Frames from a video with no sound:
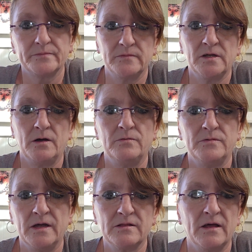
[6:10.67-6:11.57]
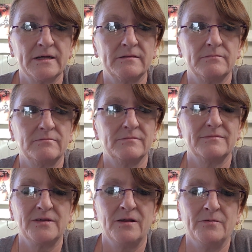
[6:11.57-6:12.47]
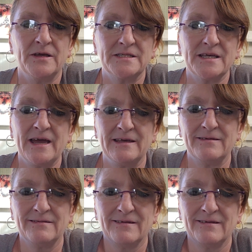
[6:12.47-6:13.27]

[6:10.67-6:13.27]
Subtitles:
You know, they say,